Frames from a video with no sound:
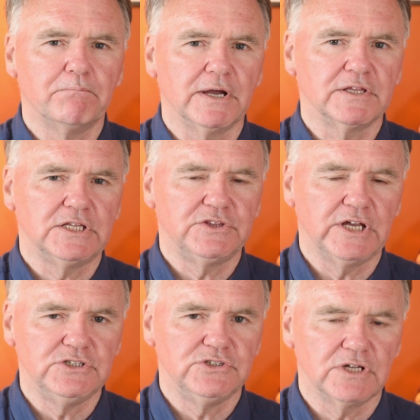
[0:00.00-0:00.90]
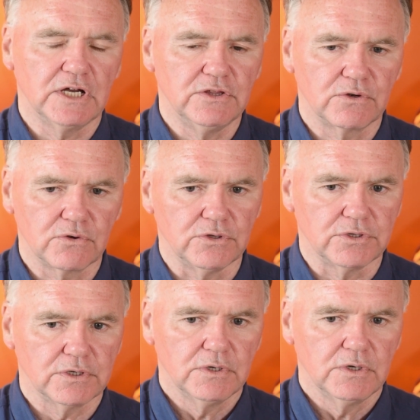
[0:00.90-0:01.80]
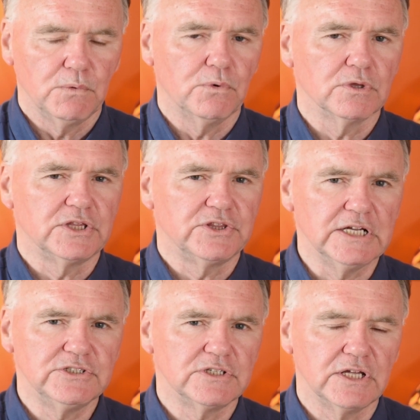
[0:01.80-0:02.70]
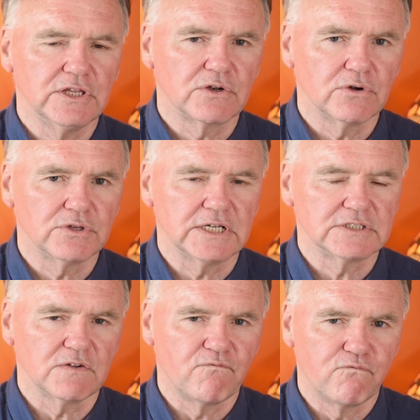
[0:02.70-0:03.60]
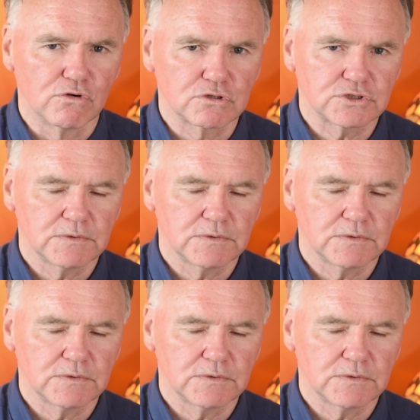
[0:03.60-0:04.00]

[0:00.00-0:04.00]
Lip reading: by the tension in the rod? Well, the tension in the rod is the force